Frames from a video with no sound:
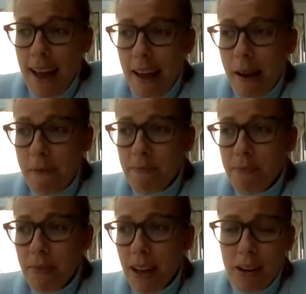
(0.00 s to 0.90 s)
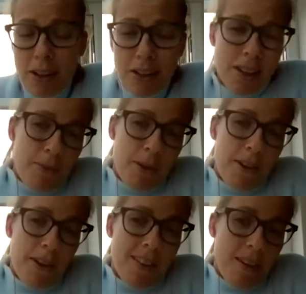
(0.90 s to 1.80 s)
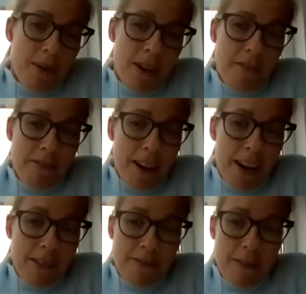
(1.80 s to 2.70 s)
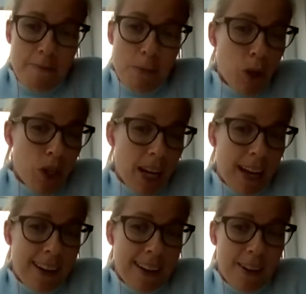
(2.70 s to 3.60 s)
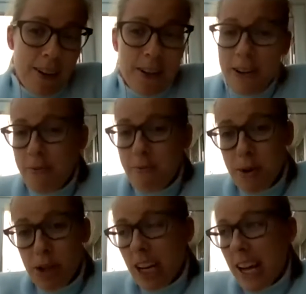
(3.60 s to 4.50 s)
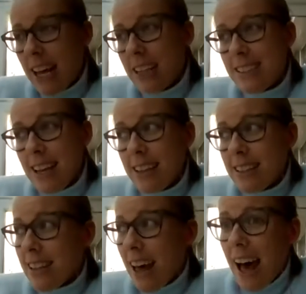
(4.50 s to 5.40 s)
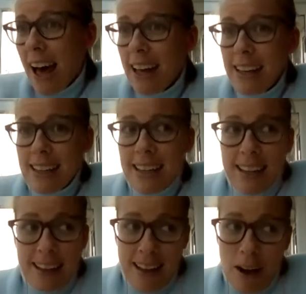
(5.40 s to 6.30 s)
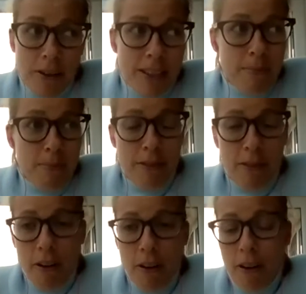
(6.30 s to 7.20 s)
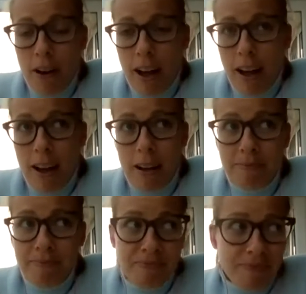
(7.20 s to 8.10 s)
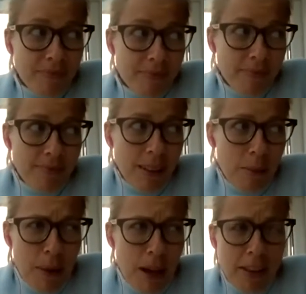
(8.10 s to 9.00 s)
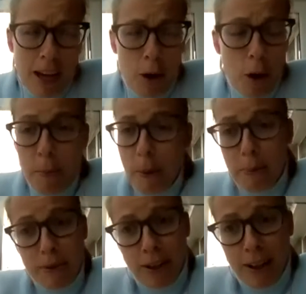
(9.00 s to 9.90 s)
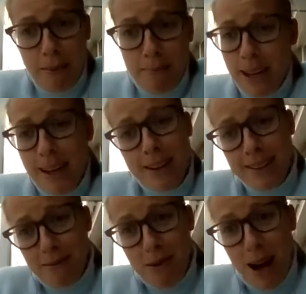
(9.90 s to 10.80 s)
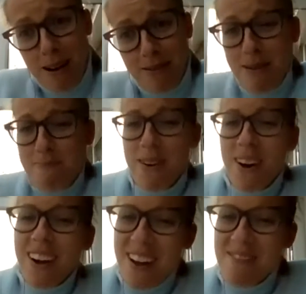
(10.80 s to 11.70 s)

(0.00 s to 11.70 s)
And also they weren't afraid of pushing it, you know, pushing it in the sense that obviously before, I hope people saw the campaign because I'm part of it, but